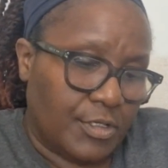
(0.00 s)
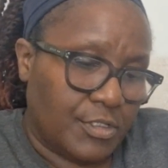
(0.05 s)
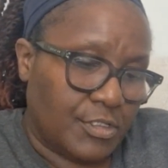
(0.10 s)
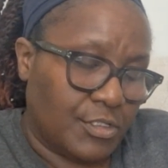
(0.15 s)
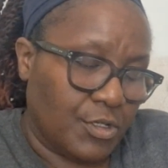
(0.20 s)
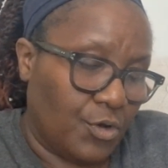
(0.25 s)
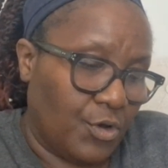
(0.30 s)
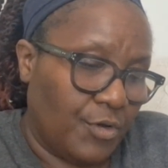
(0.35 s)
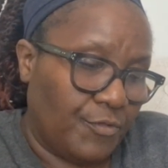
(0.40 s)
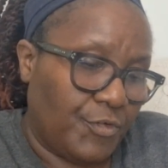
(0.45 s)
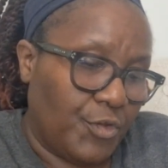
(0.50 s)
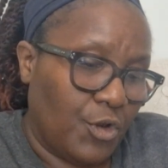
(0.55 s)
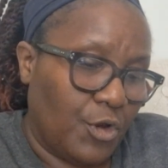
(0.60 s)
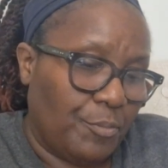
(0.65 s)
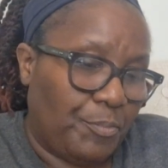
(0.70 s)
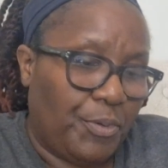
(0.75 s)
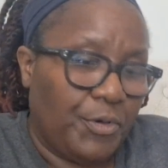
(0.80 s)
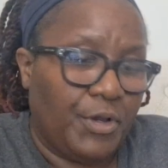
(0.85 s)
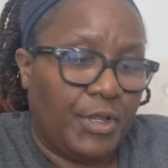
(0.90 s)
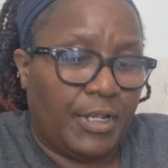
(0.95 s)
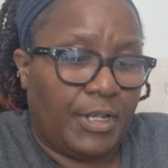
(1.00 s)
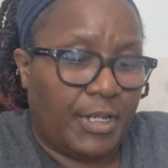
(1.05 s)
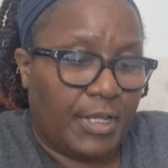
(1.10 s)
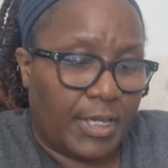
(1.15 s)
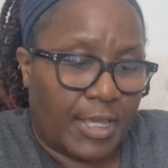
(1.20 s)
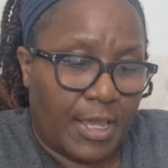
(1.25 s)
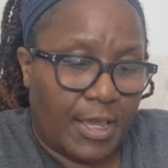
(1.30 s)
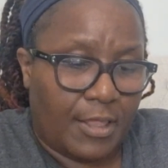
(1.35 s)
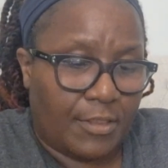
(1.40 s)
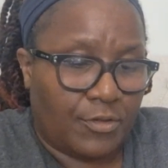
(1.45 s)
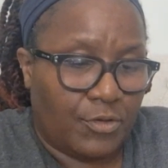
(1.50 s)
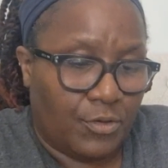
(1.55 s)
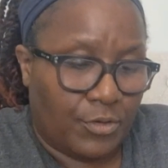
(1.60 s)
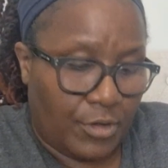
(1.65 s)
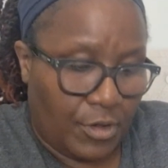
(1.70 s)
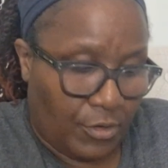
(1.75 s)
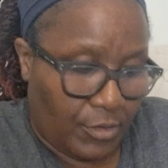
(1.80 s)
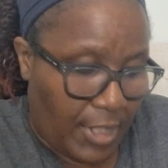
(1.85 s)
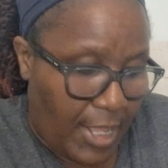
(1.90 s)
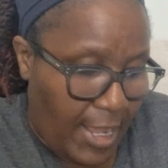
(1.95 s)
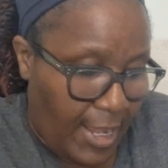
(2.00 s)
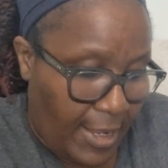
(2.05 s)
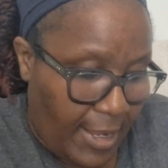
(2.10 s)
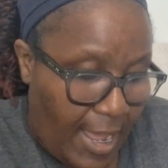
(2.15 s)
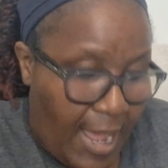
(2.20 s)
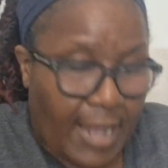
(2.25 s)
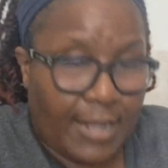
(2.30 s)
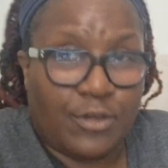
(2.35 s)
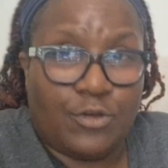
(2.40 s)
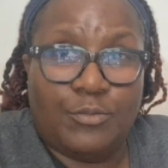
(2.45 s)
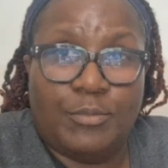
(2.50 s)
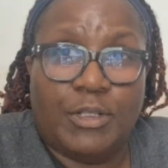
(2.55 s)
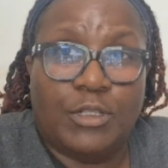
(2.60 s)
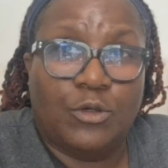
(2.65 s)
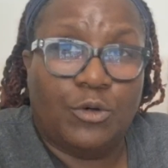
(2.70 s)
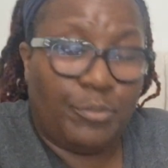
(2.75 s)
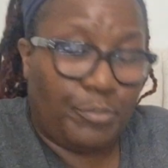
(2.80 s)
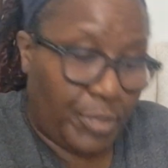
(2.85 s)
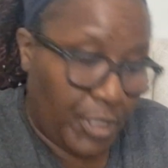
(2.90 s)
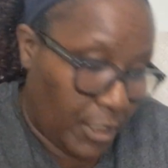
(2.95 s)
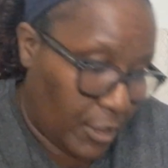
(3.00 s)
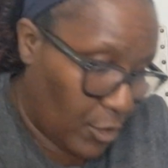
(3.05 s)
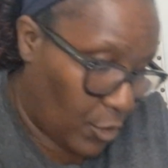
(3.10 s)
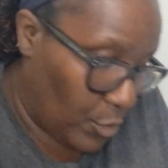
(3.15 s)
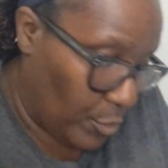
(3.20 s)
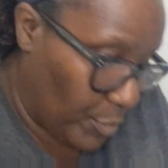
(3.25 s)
So if you're putting together, you know, like I do my little bingo